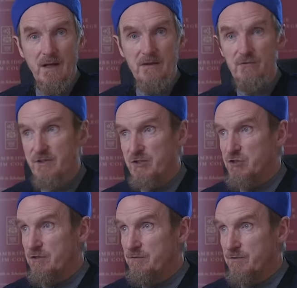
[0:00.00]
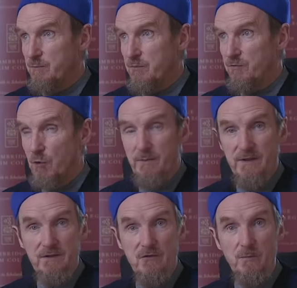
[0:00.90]
Andrea Schiff is
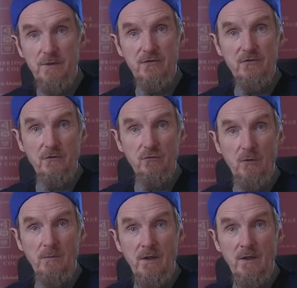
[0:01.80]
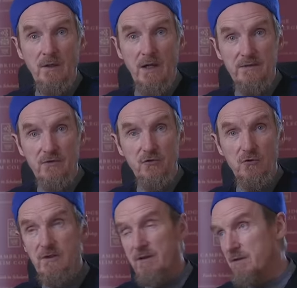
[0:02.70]
performing in the Purcell room and is
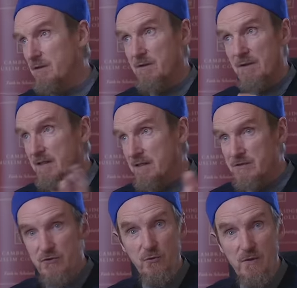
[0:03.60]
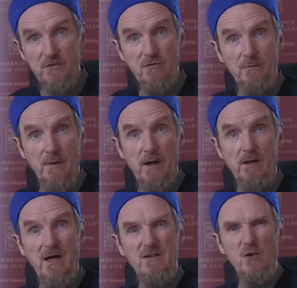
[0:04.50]
doing the English suites of
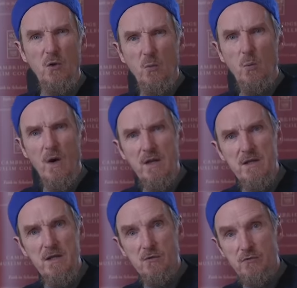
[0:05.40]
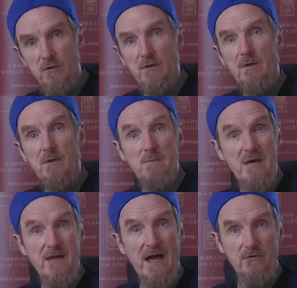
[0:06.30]
Bach, and not one note
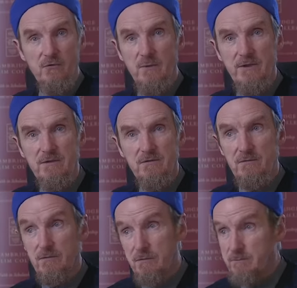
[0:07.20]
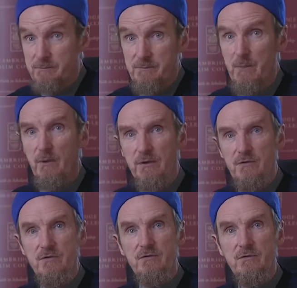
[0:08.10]
may be out of place or people
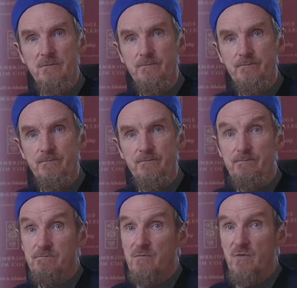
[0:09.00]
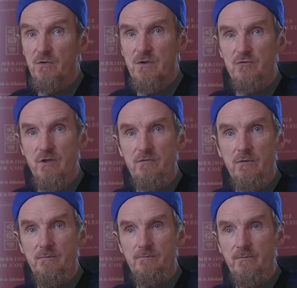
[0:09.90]
notice. It's very stressful.